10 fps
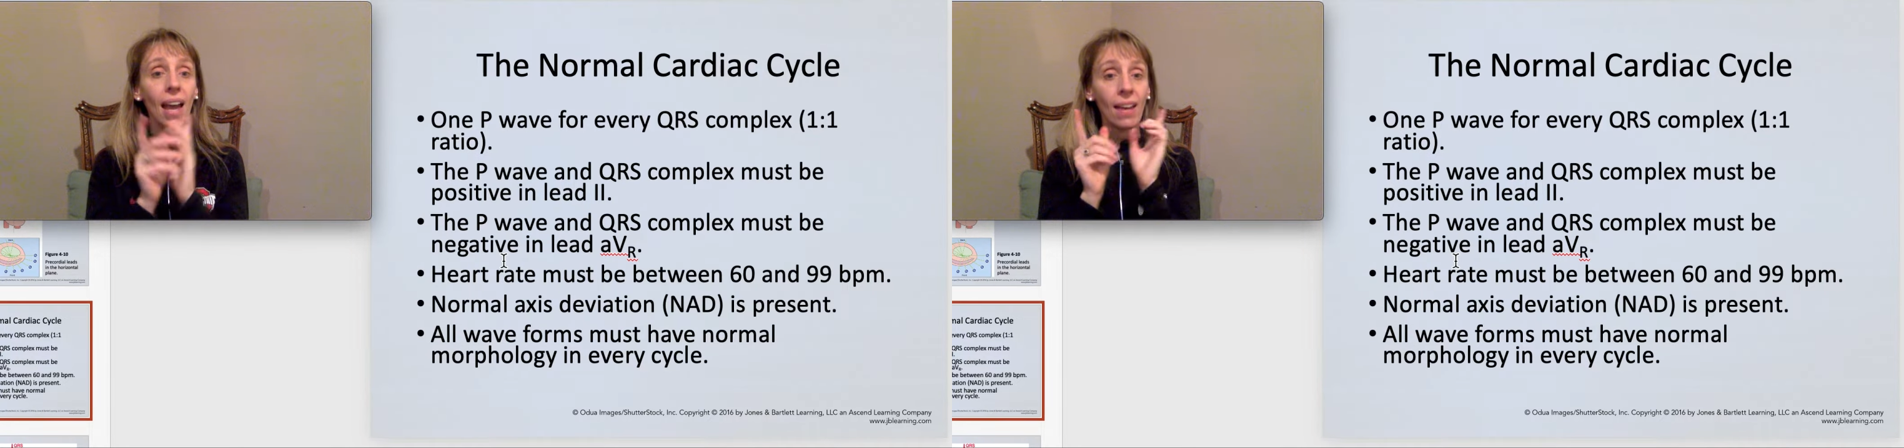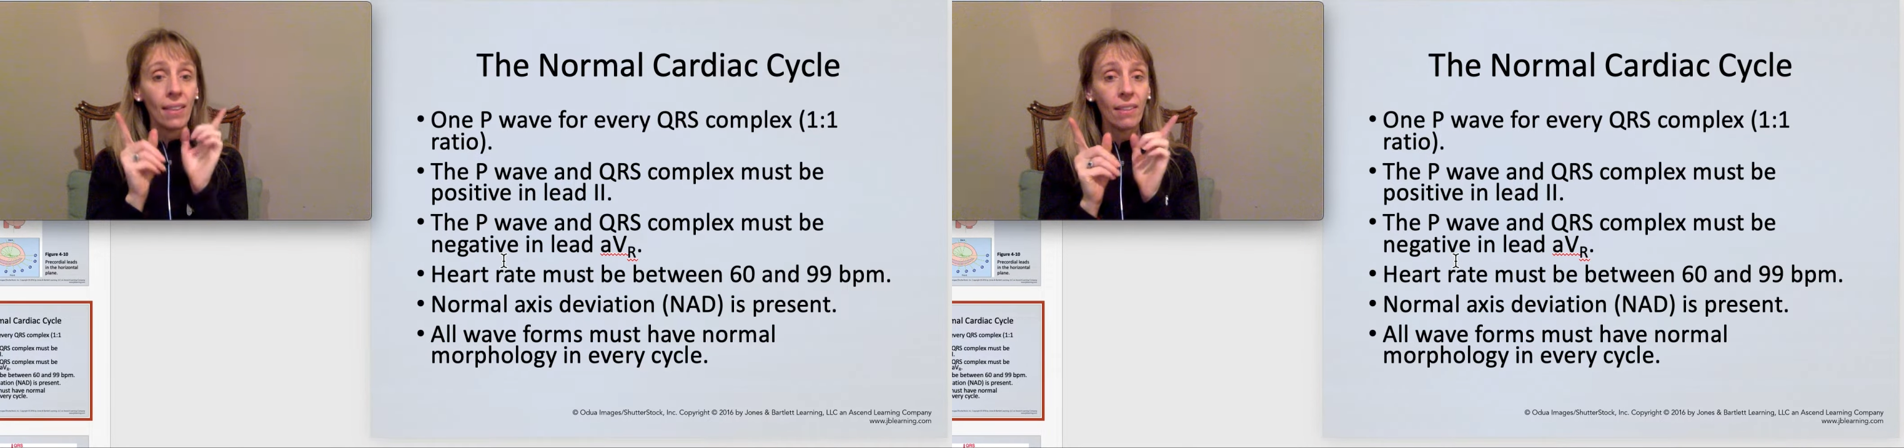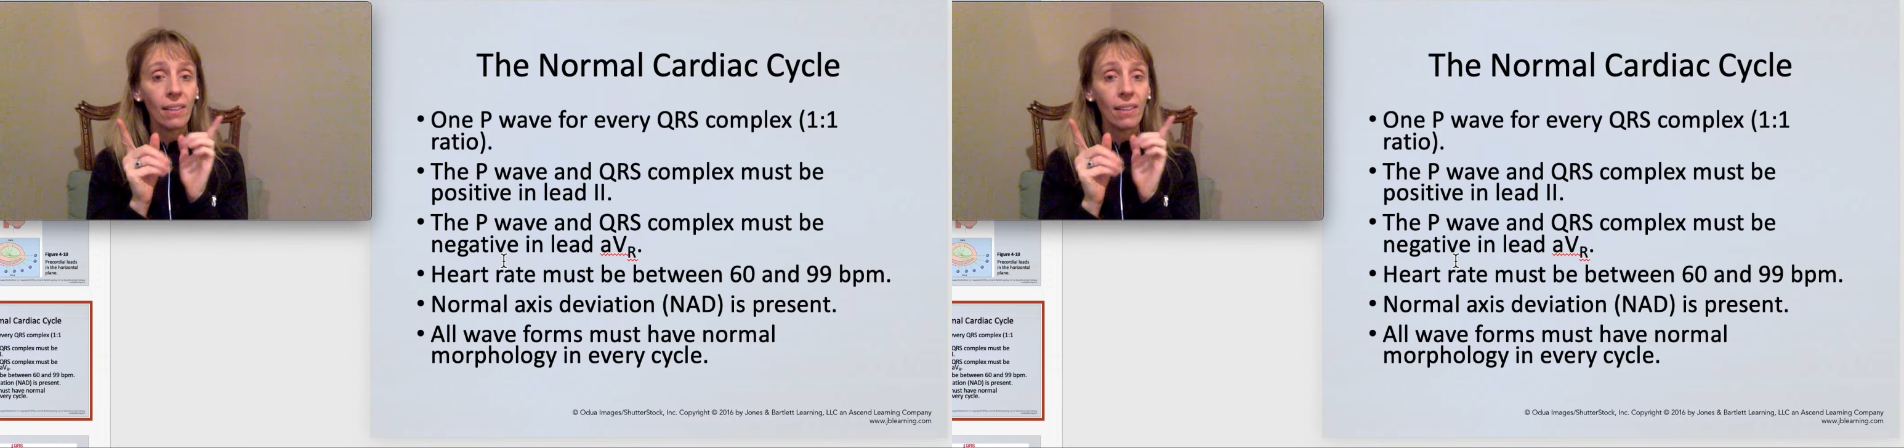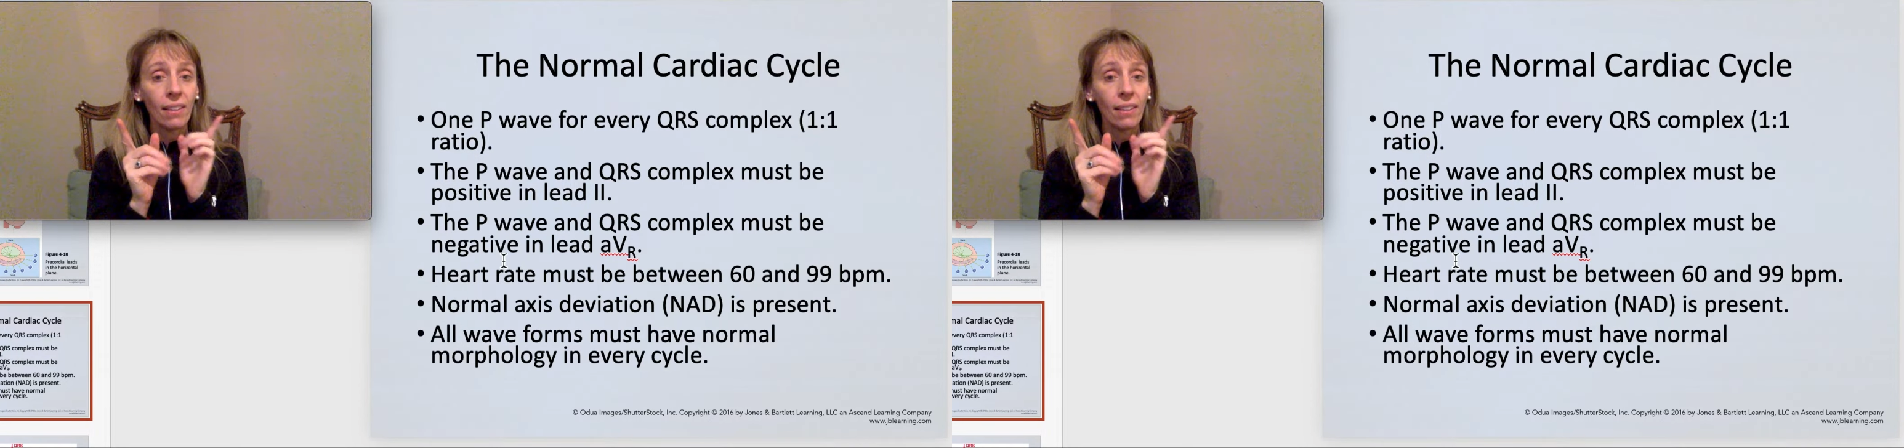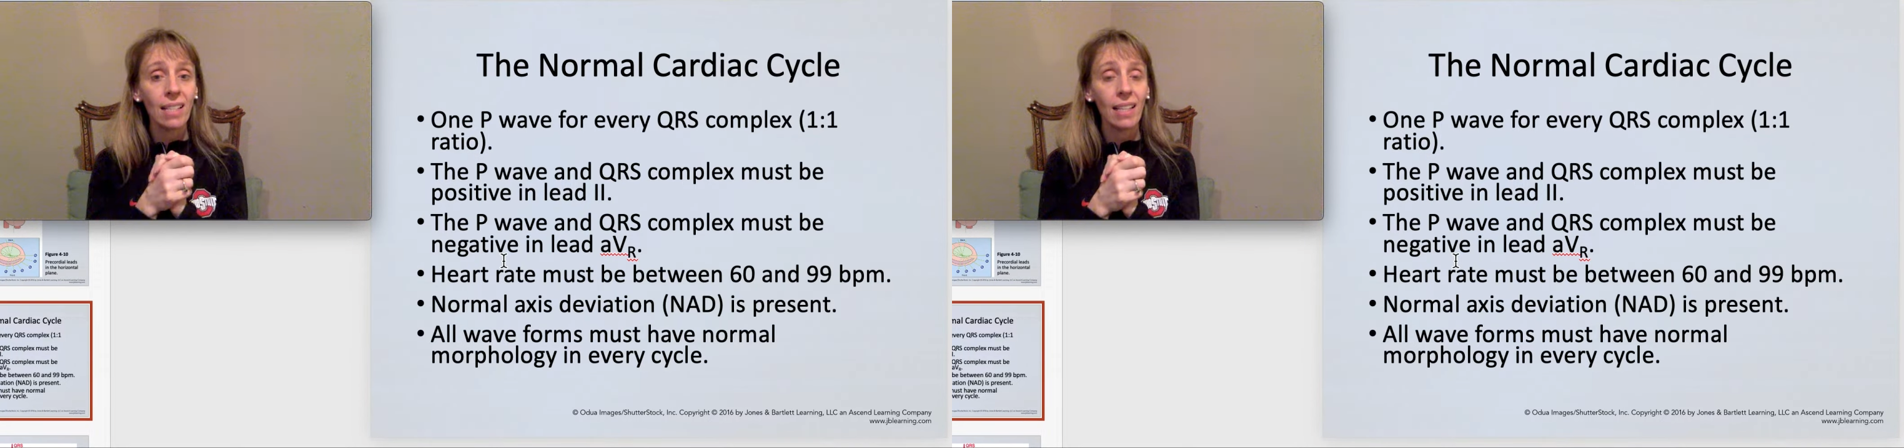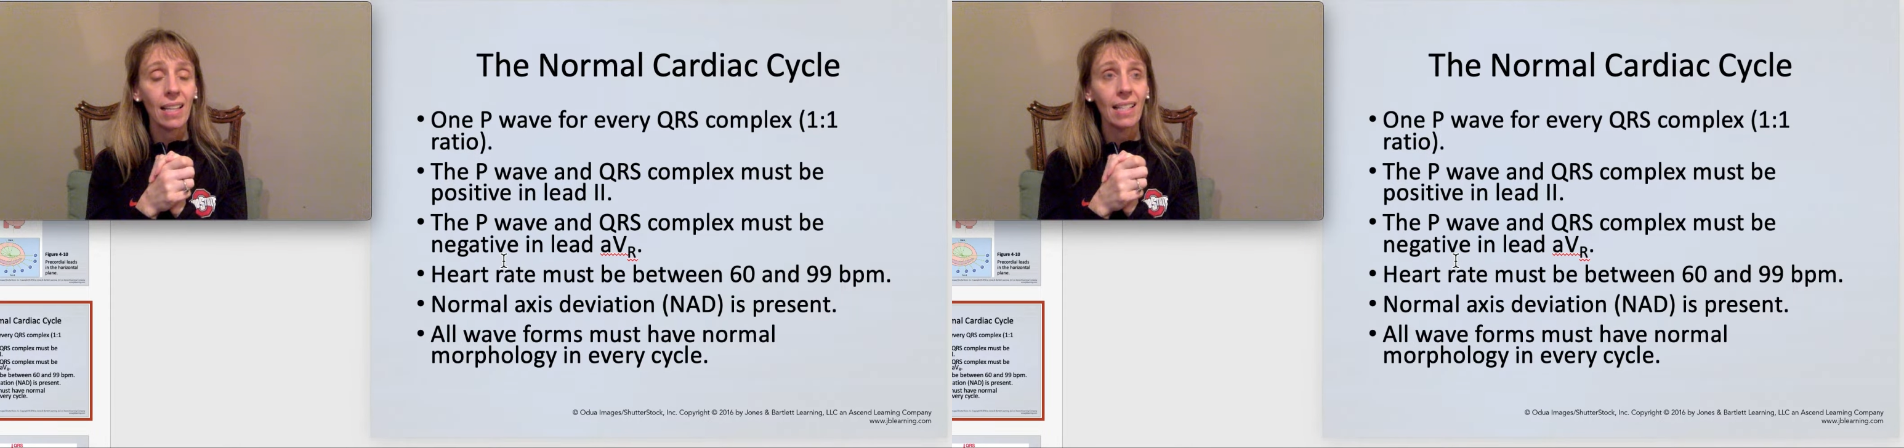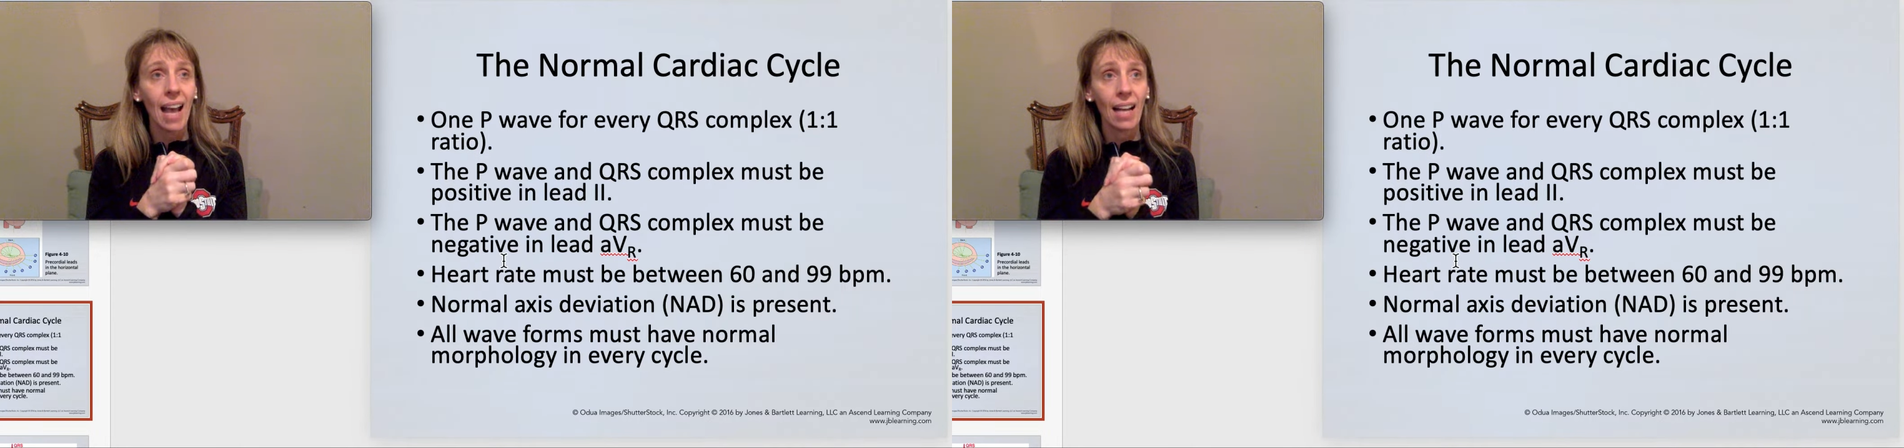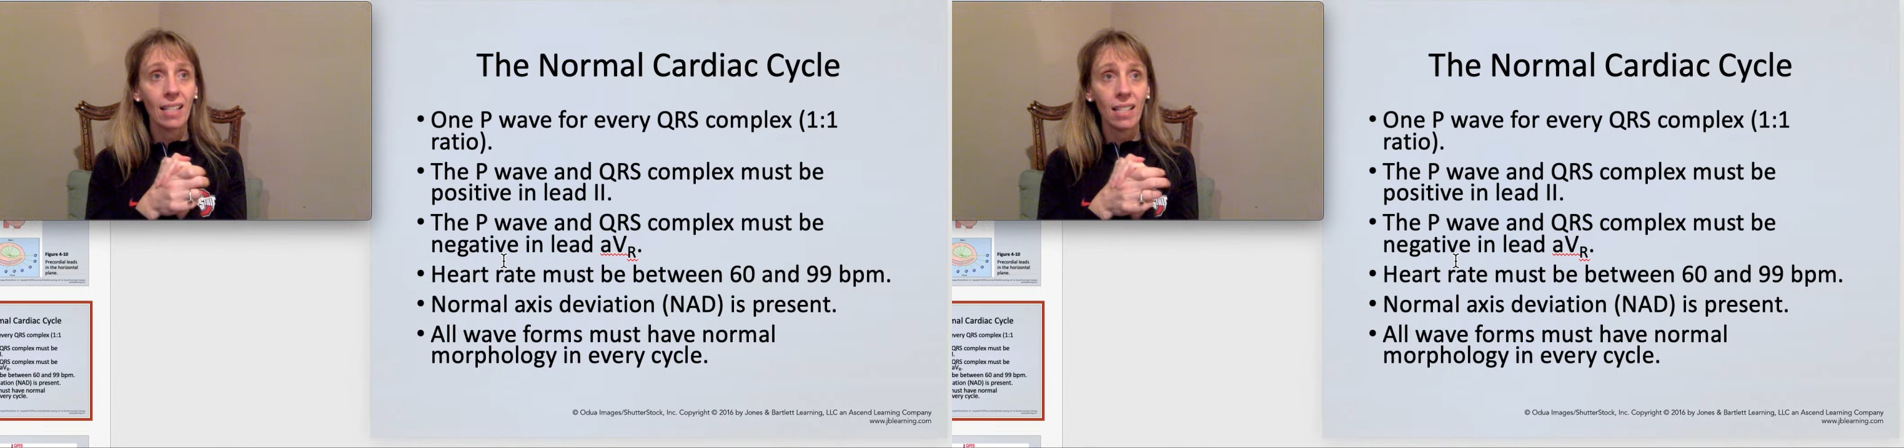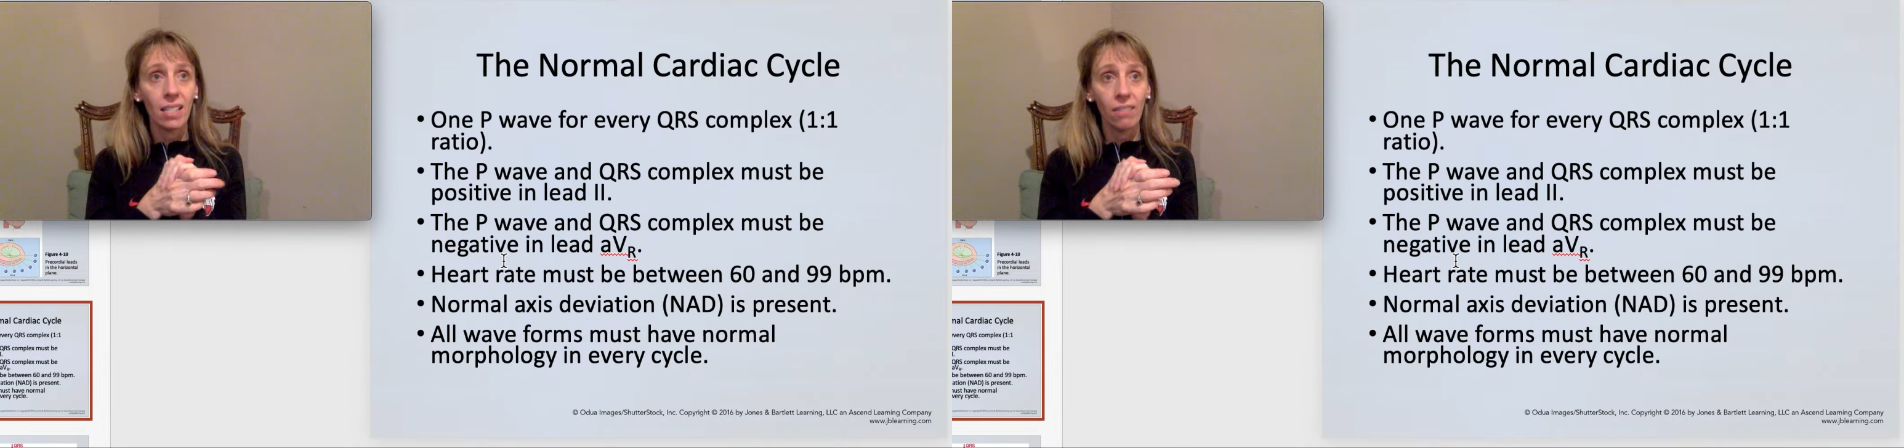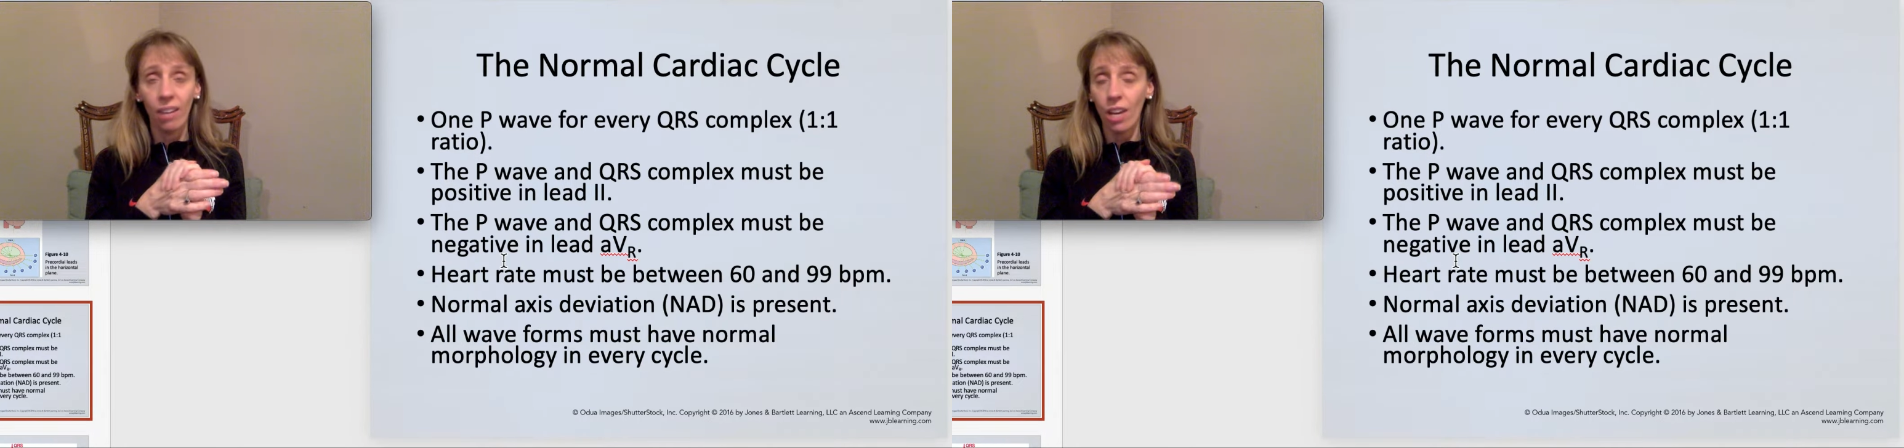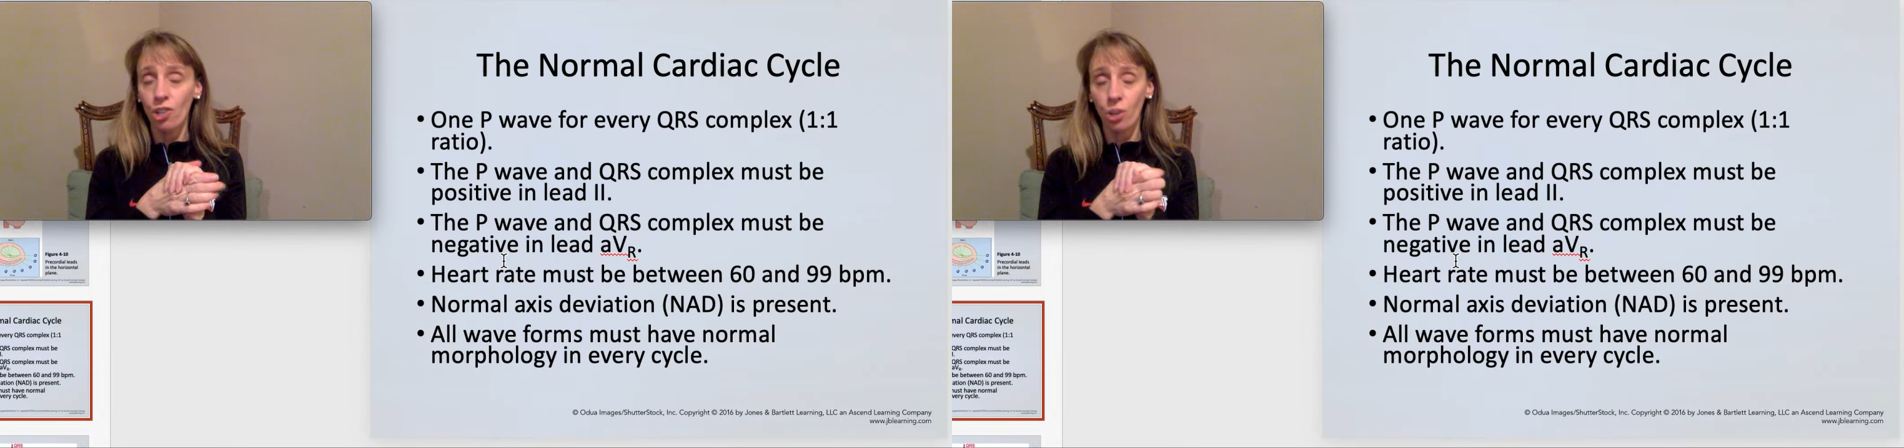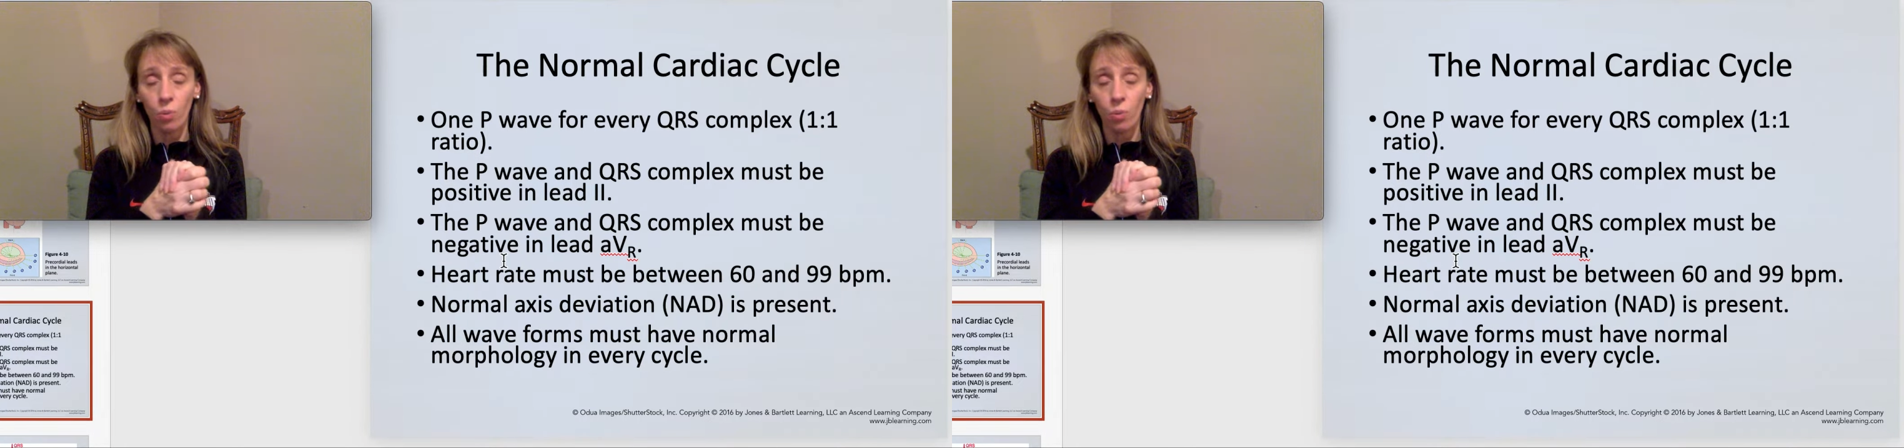And then the last thing is axis deviation,